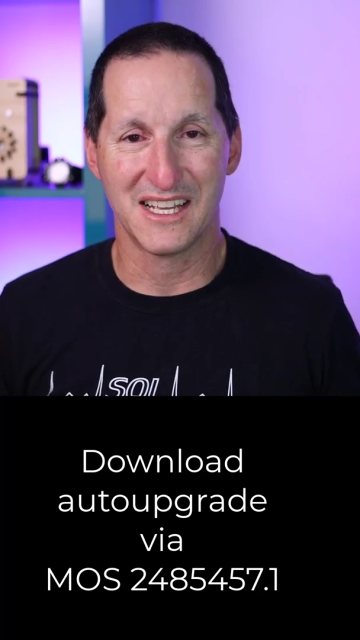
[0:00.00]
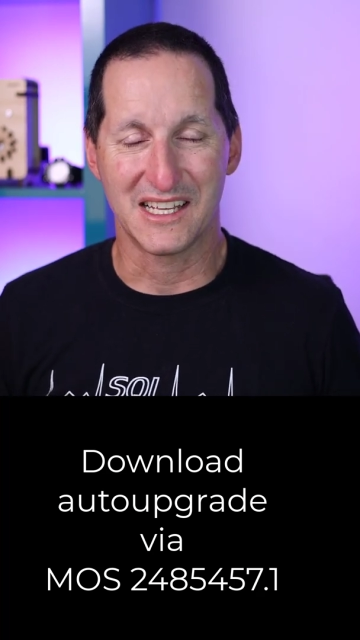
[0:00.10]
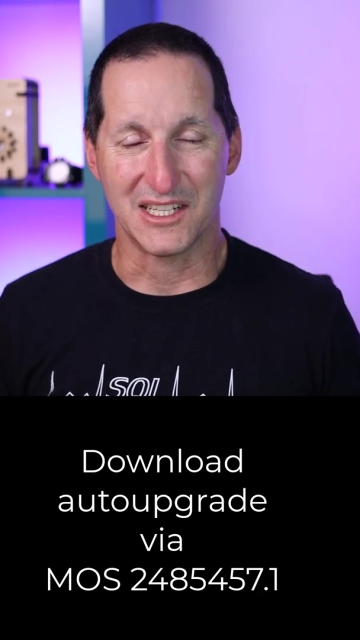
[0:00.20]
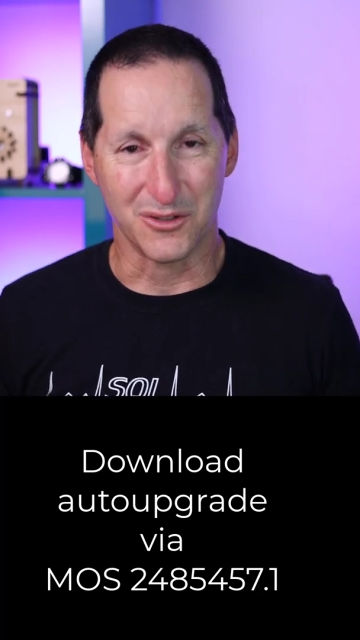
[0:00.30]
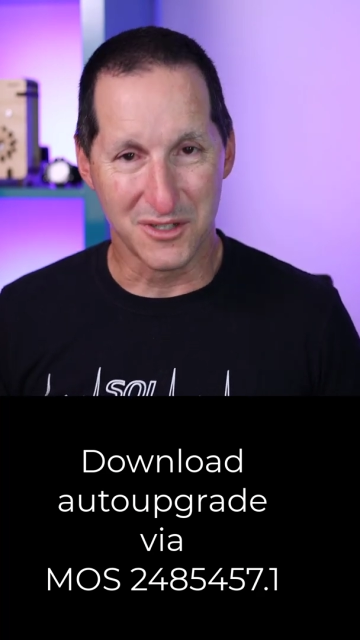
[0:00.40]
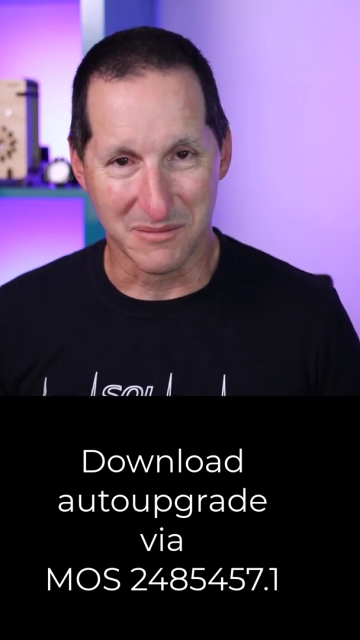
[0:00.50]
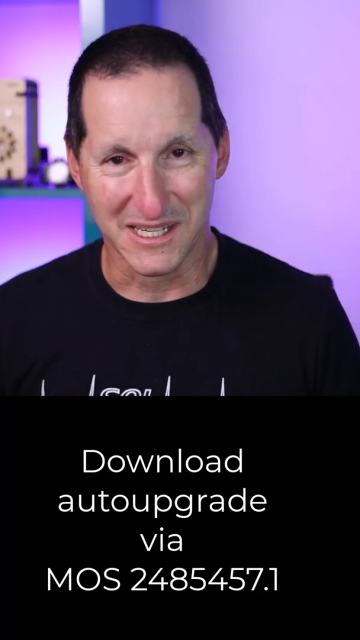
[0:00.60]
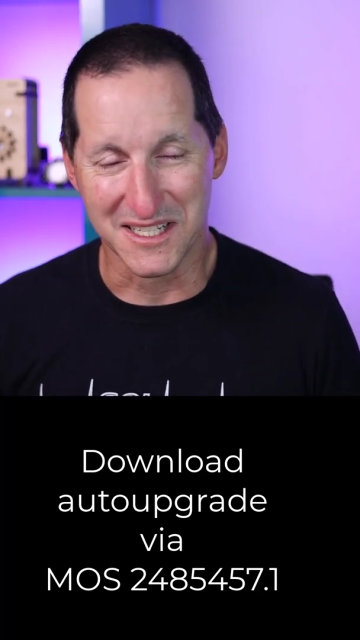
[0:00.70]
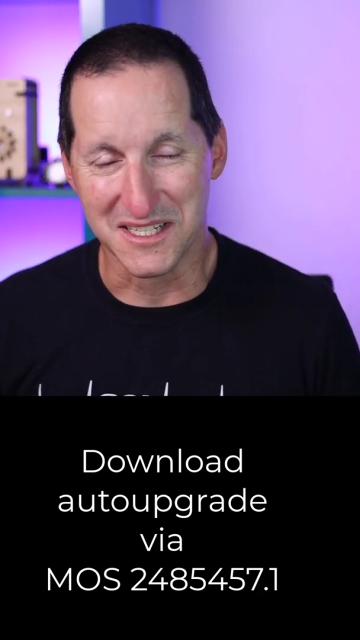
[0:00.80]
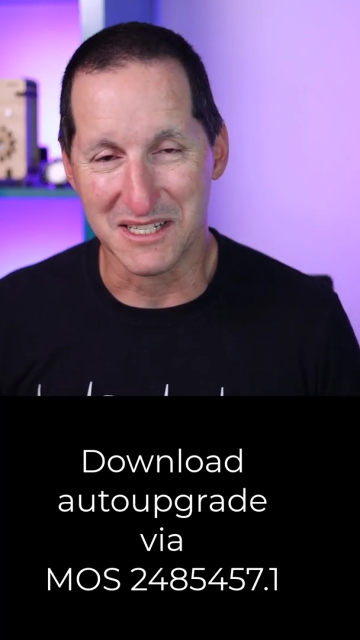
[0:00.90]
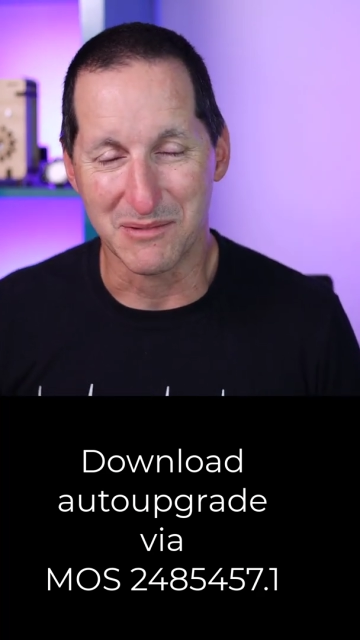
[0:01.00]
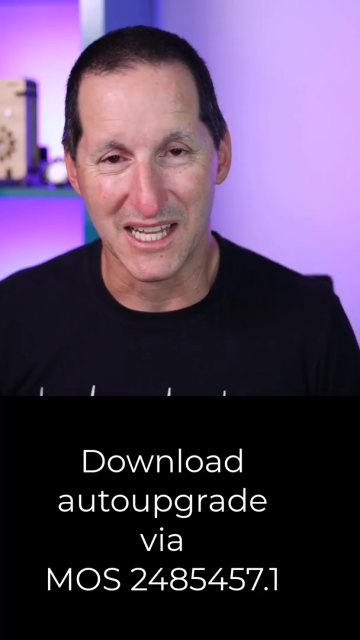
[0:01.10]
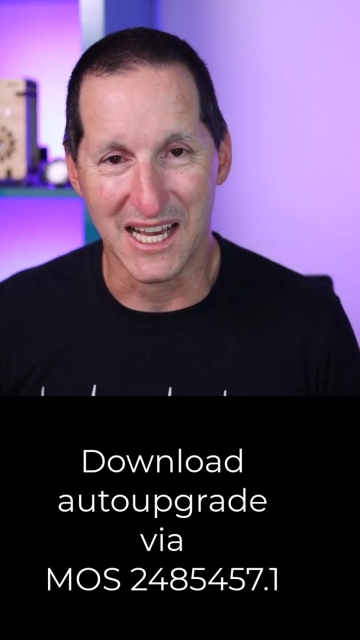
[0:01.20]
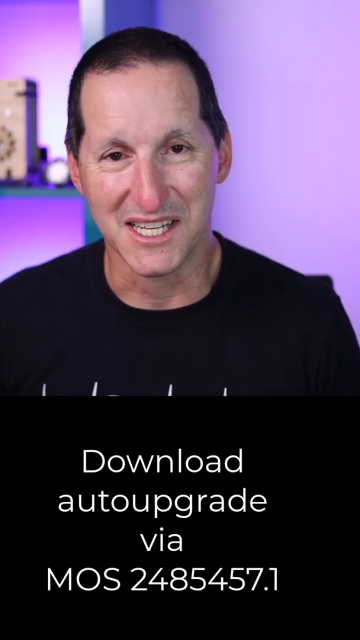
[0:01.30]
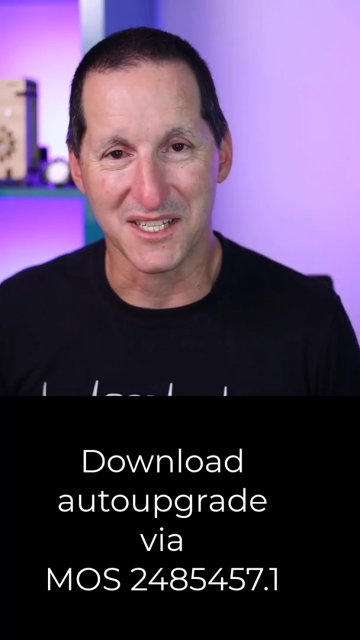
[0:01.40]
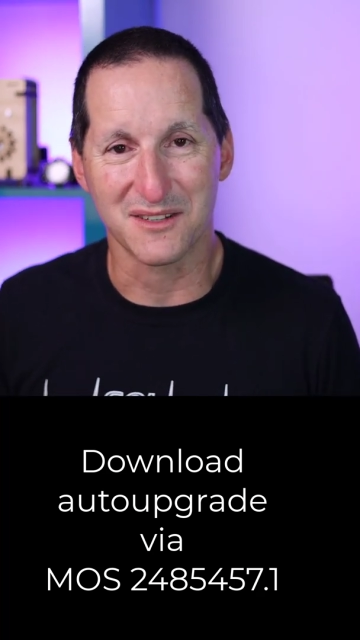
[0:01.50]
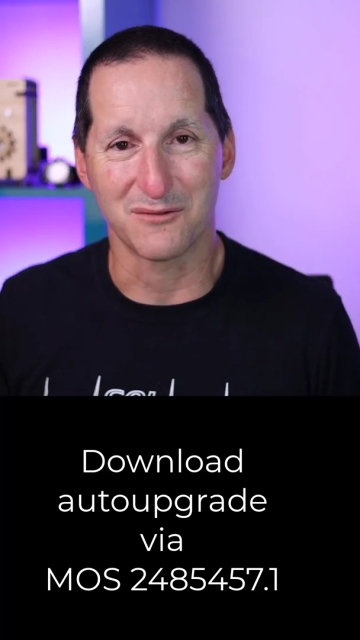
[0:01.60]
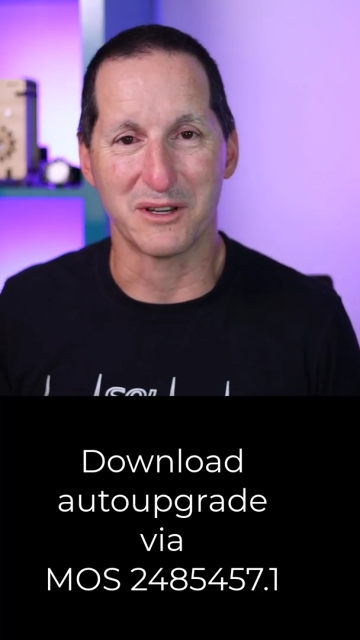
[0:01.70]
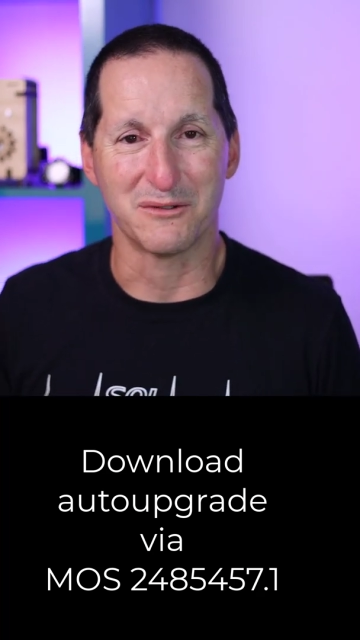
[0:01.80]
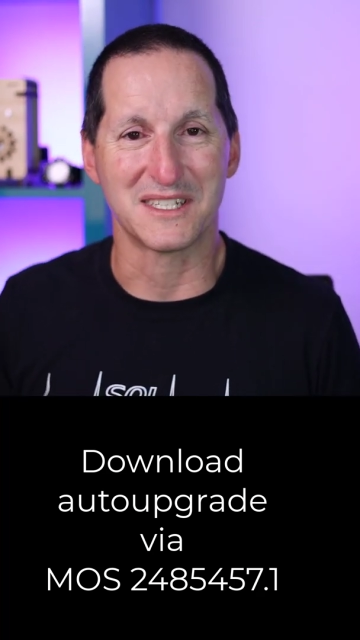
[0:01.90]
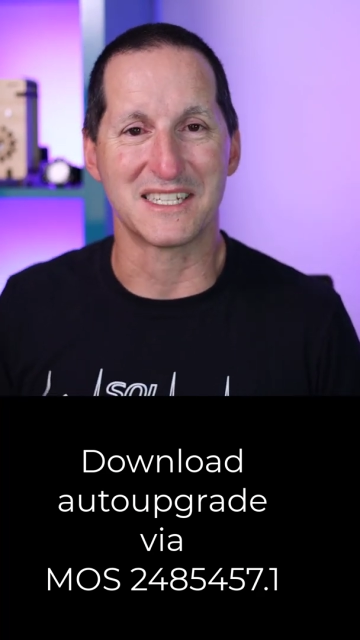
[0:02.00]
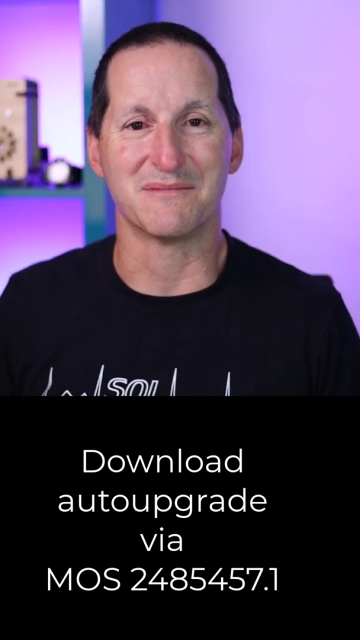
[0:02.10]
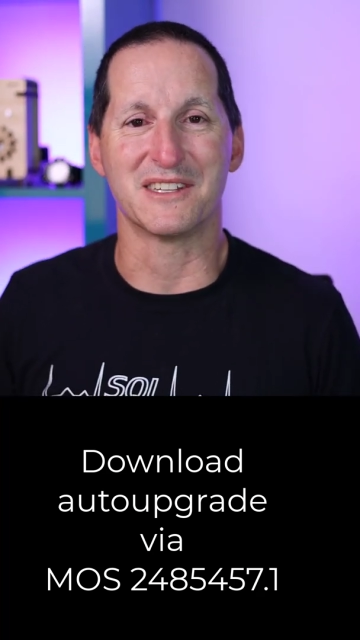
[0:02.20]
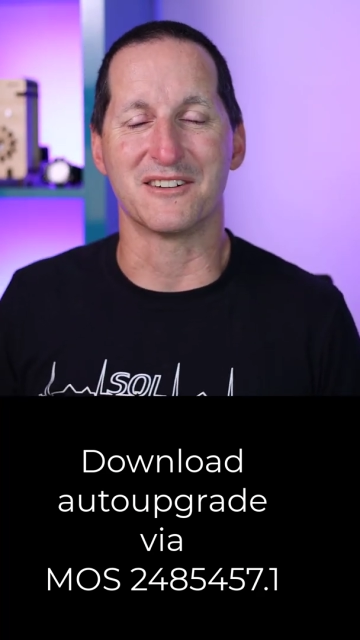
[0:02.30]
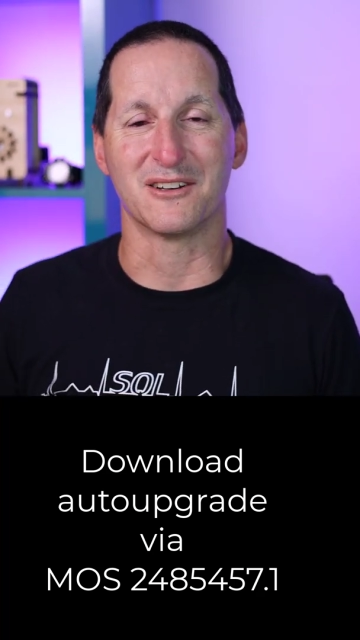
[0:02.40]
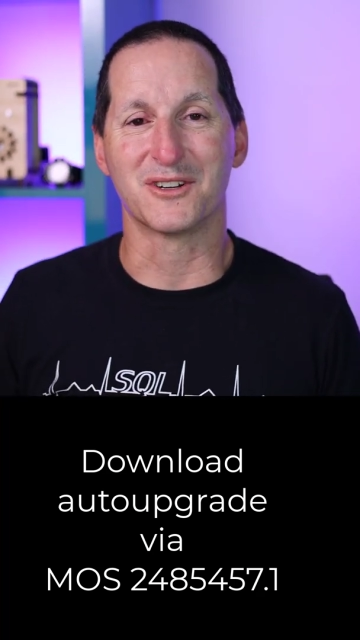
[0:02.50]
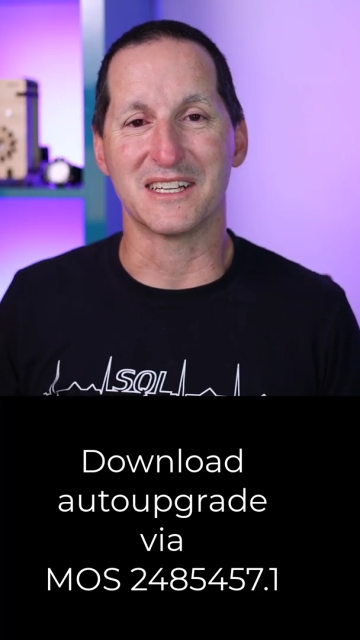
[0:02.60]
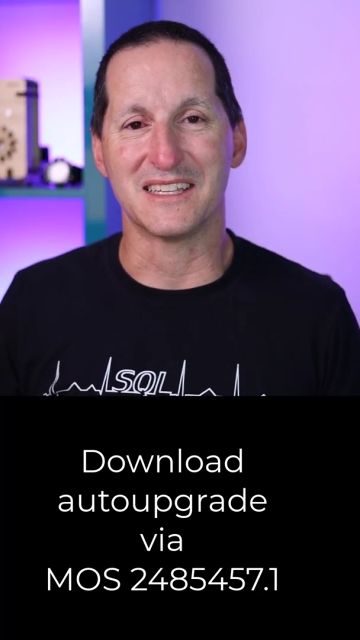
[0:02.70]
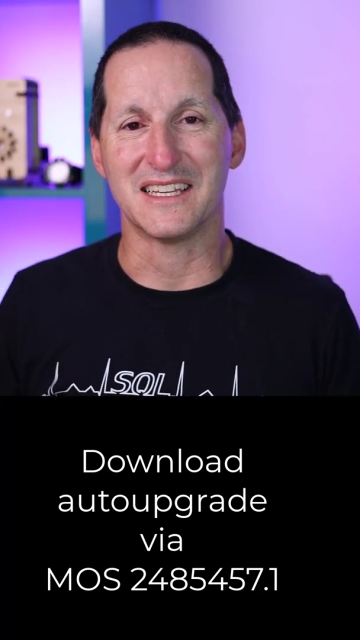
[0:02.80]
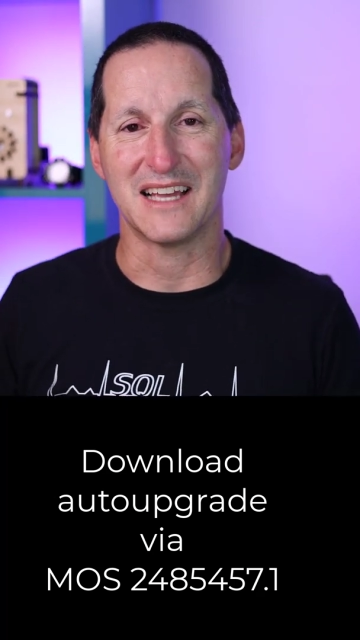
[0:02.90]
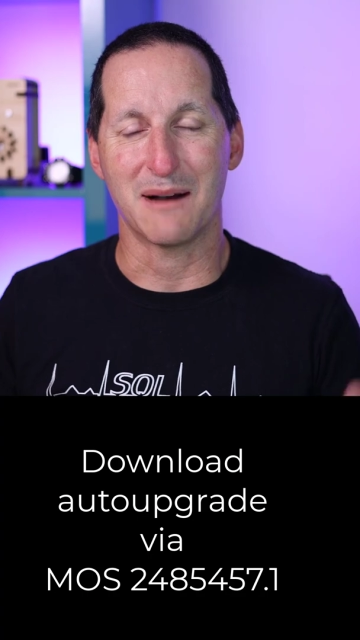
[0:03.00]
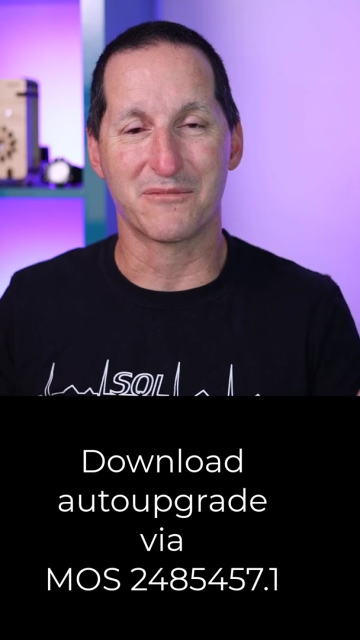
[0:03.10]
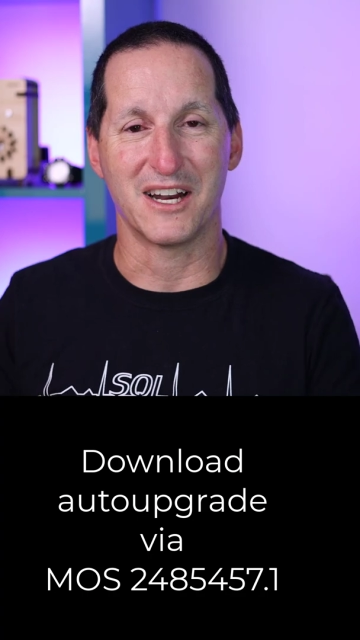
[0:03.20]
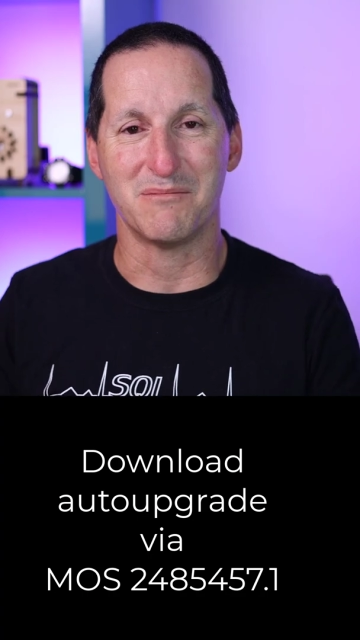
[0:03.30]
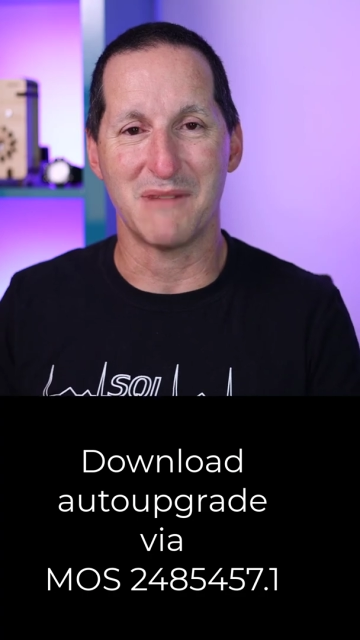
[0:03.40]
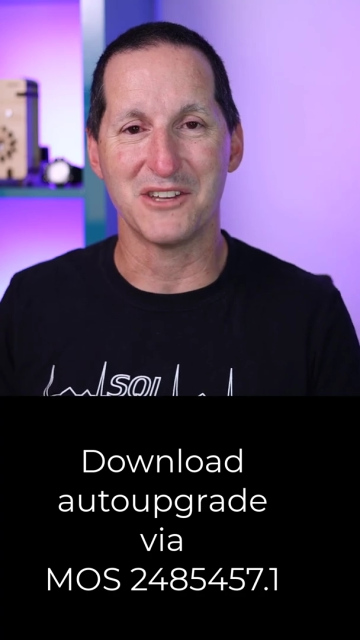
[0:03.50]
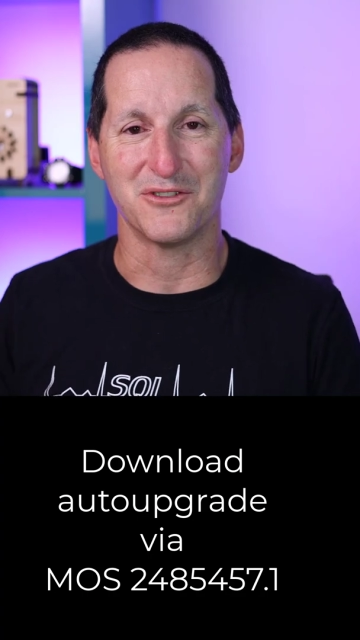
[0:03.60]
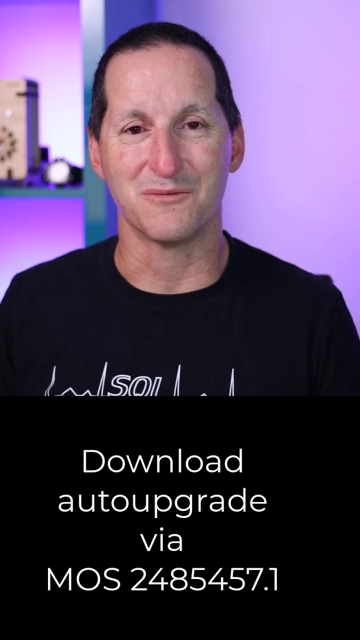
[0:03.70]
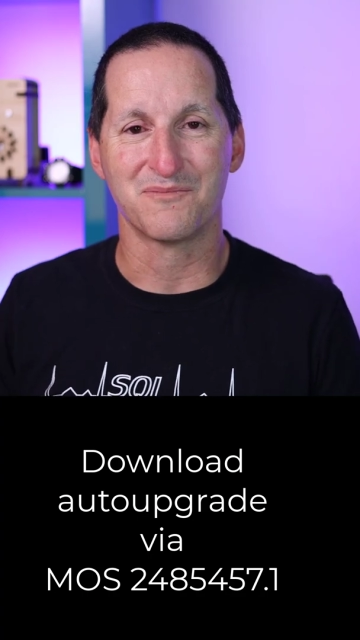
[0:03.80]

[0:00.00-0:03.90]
It used to be as DBAs, we would sit there and look at the upgrade manual,